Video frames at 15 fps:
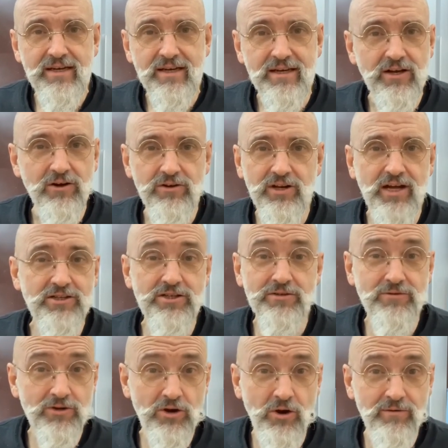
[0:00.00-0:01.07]
Not just
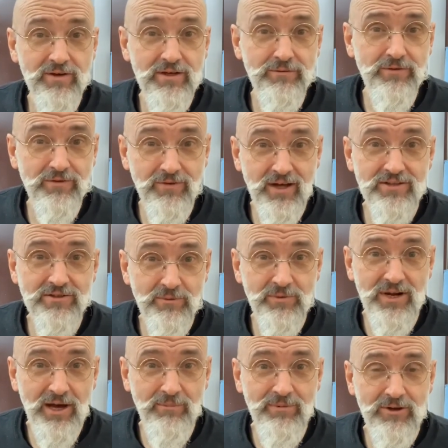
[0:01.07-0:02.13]
for COVID if you've got someone
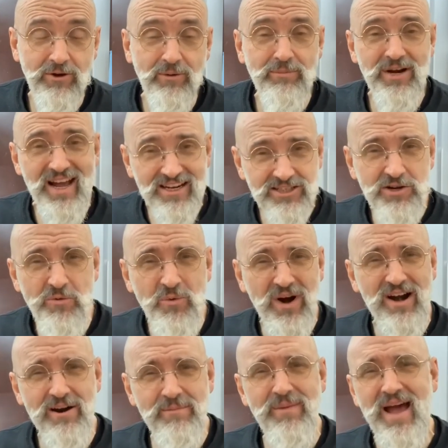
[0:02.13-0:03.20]
helping you out, but actually
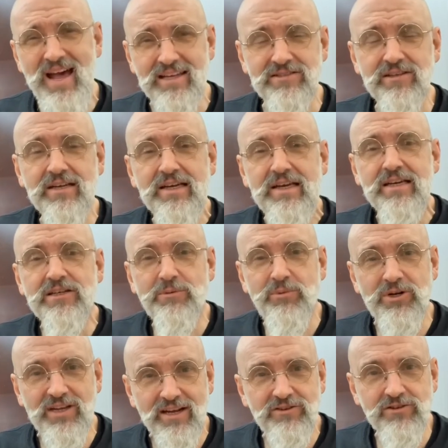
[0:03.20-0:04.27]
wear a mask to
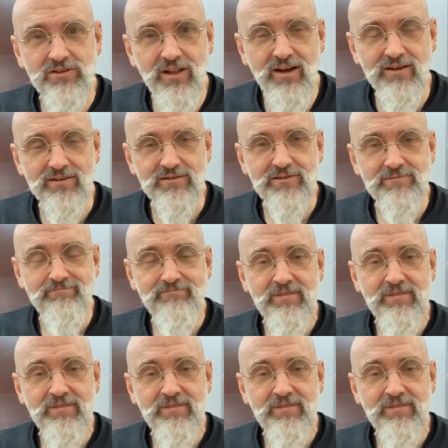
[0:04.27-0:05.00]
protect your lungs.